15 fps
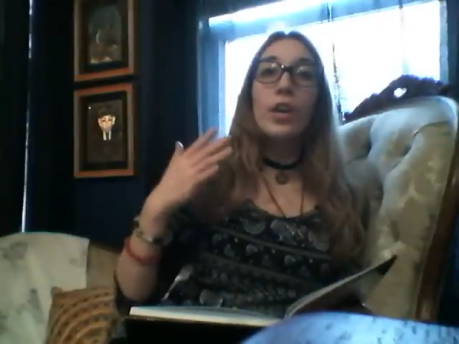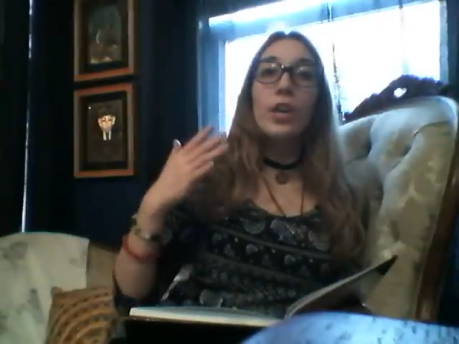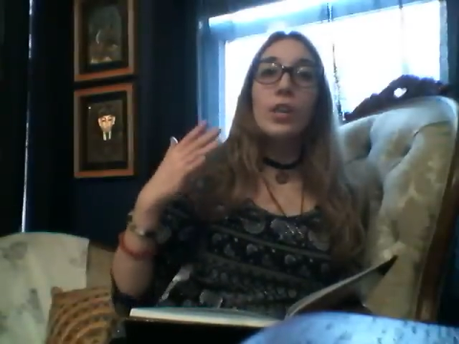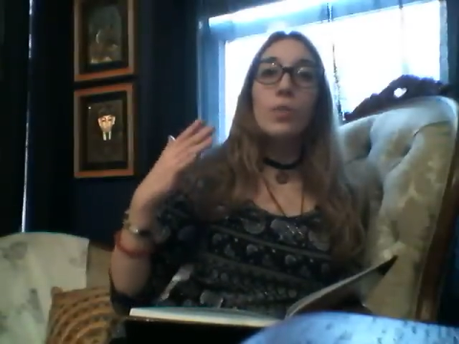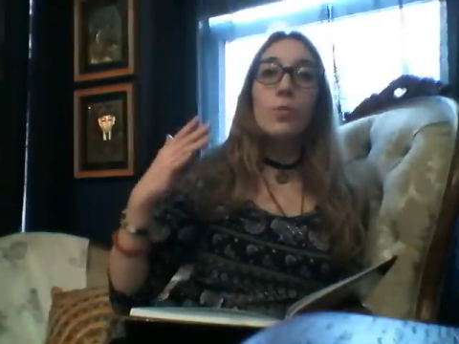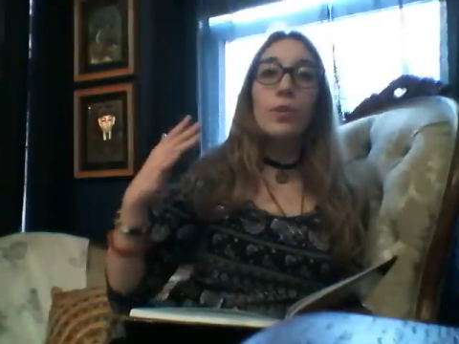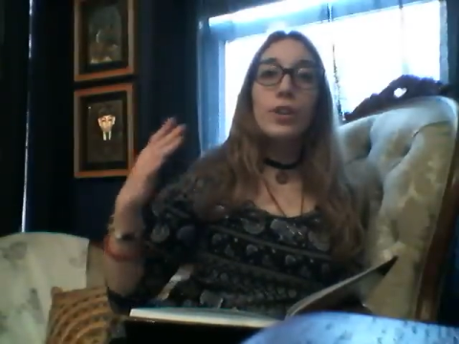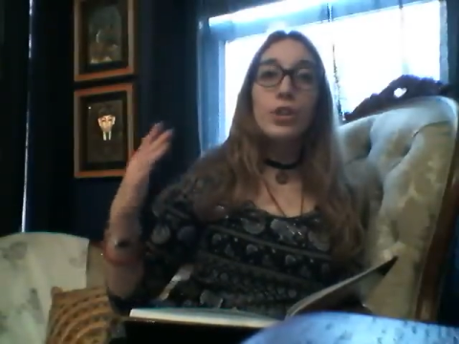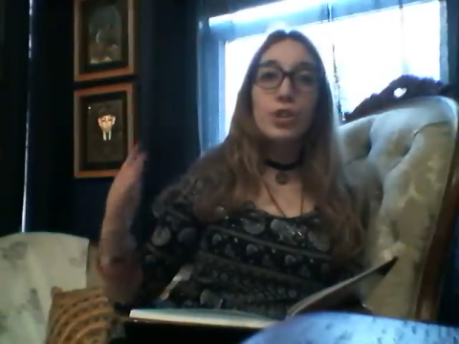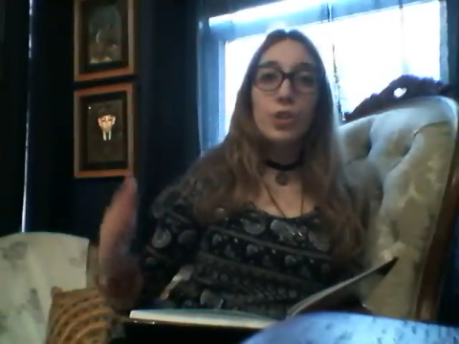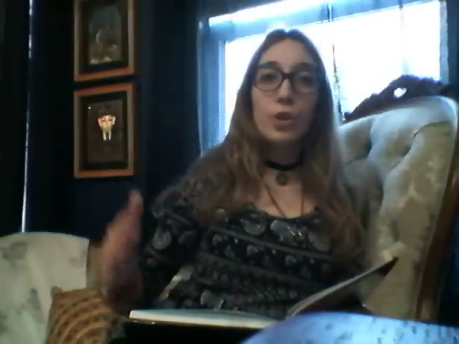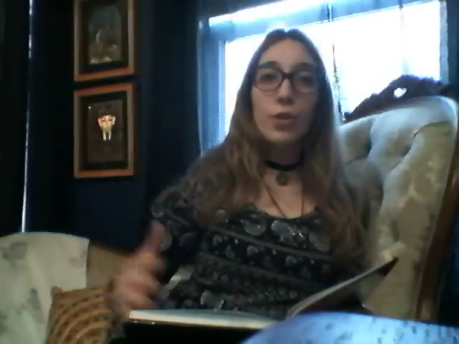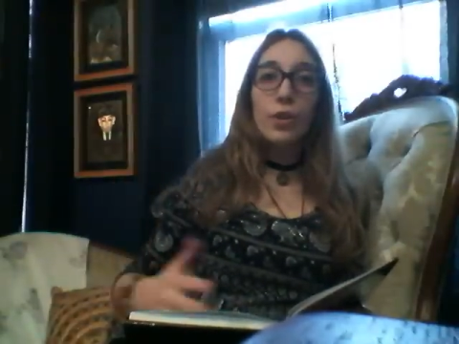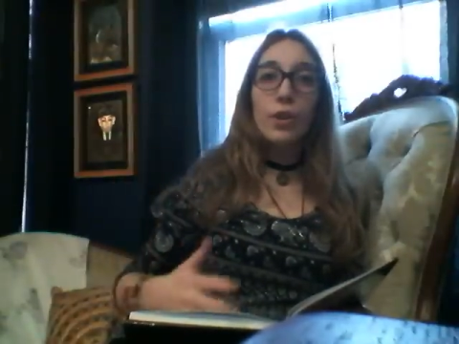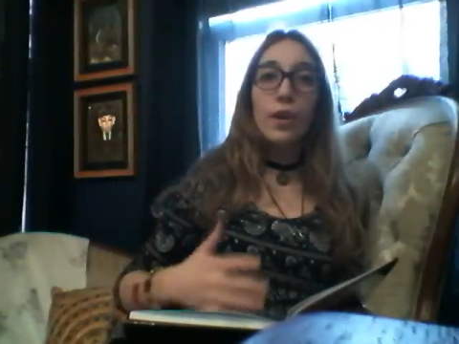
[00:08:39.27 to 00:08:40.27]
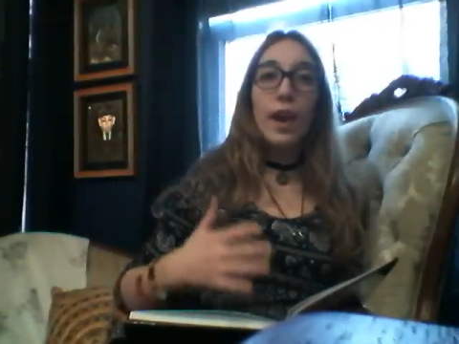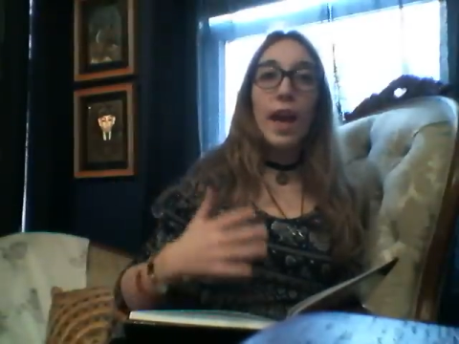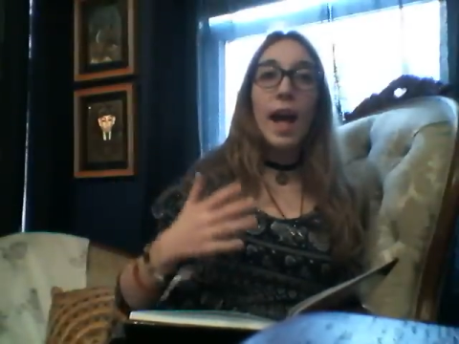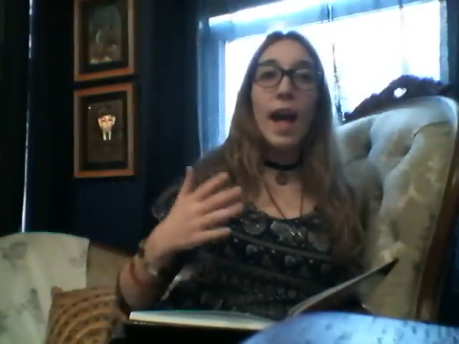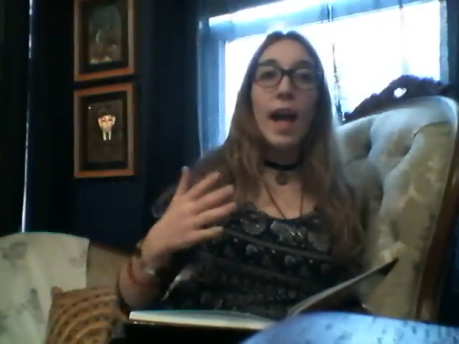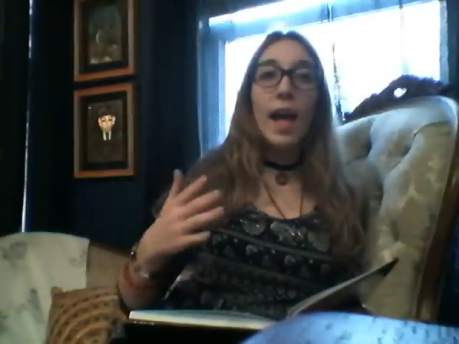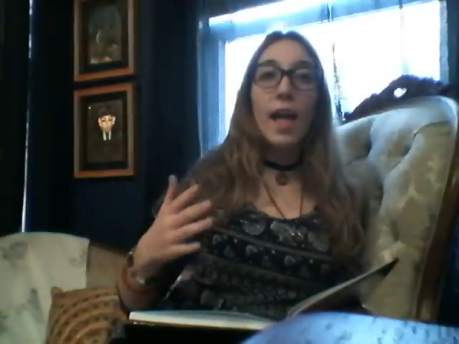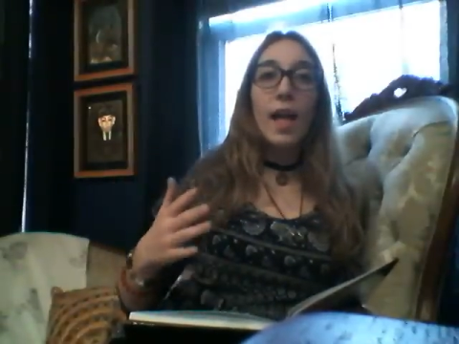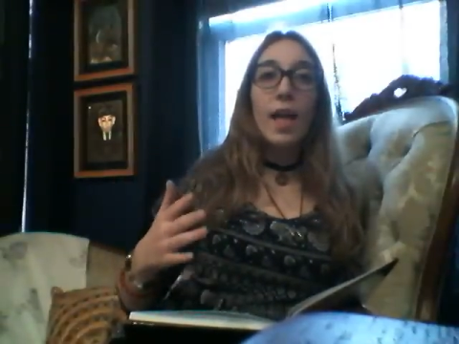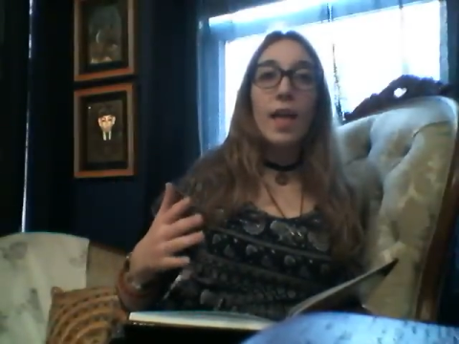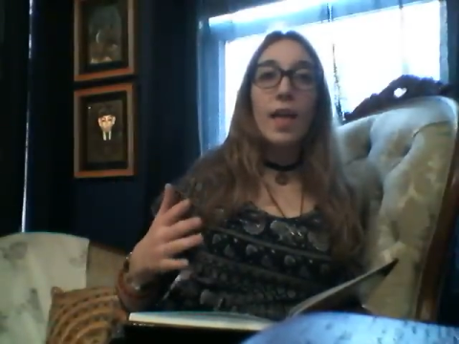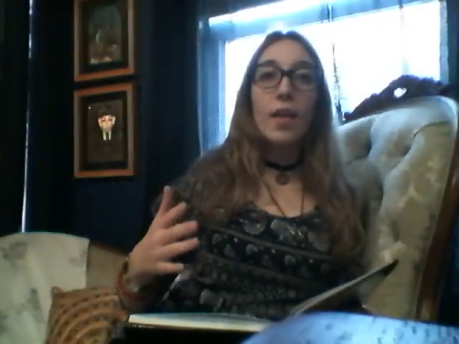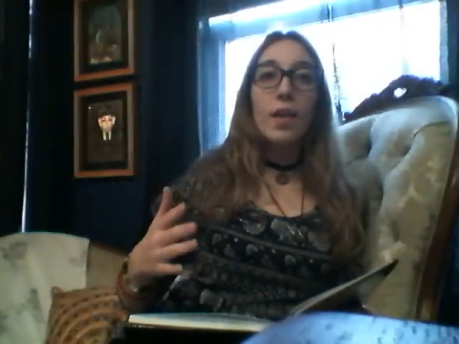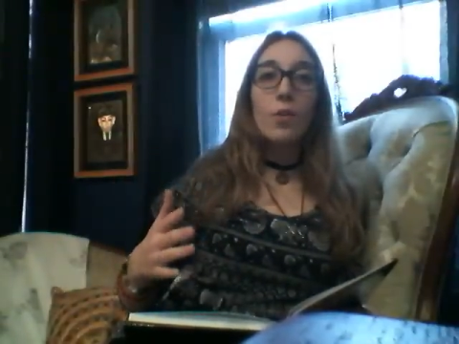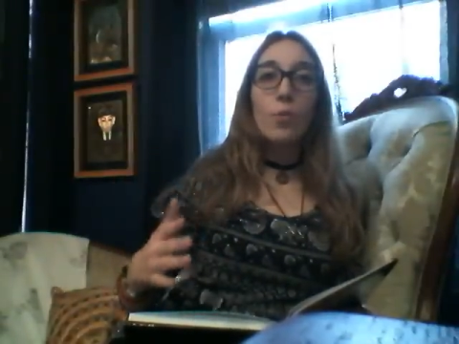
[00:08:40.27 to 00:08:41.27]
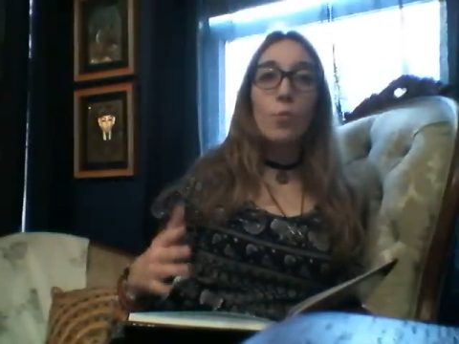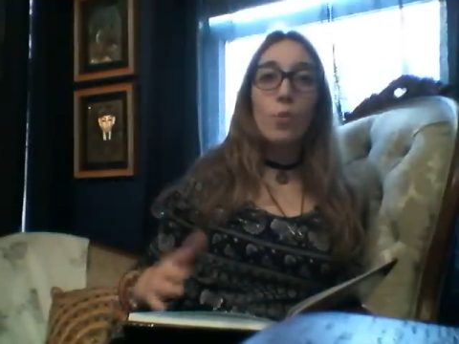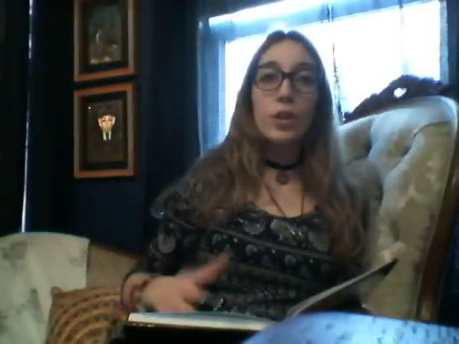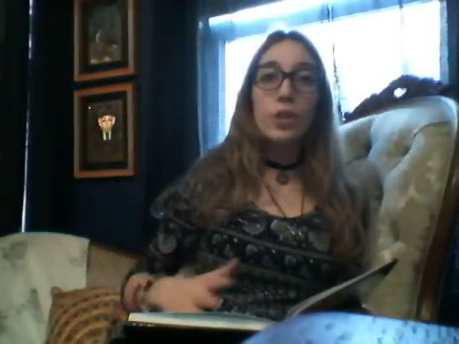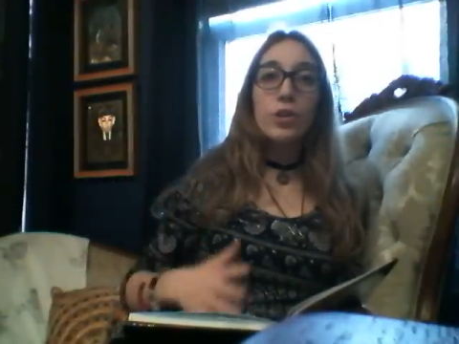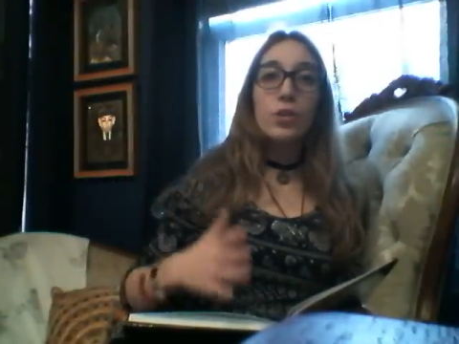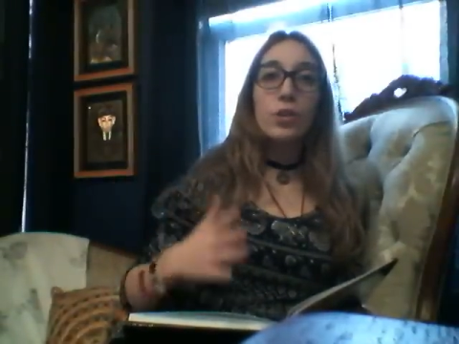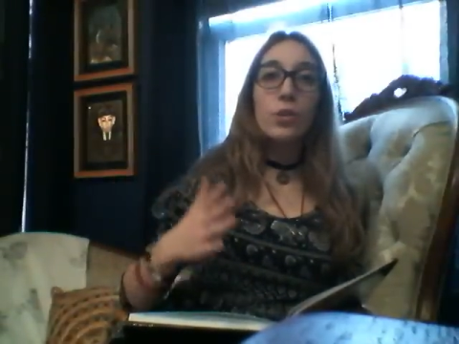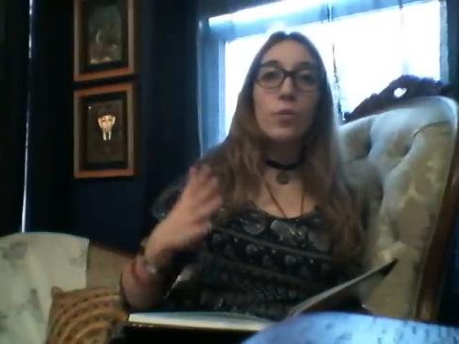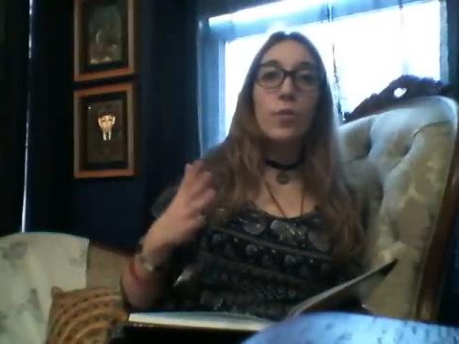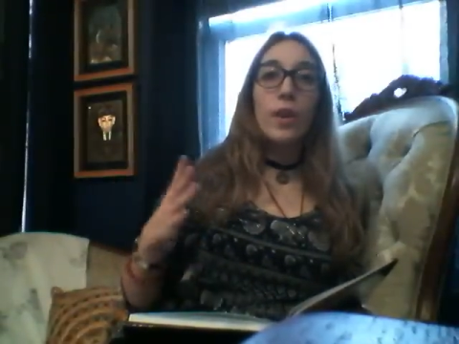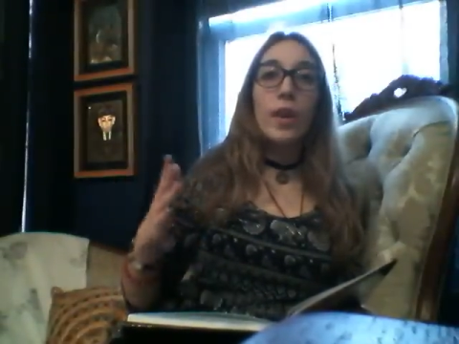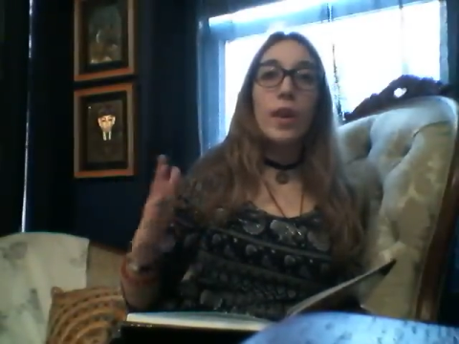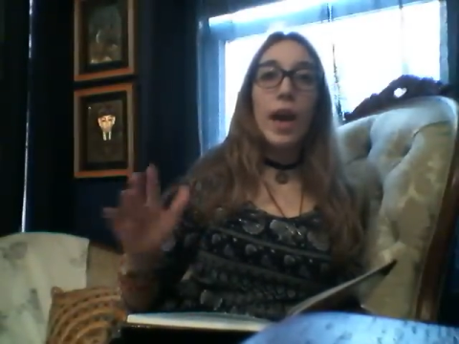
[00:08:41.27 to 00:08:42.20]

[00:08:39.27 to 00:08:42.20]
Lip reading: you want to show your cat what you're doing,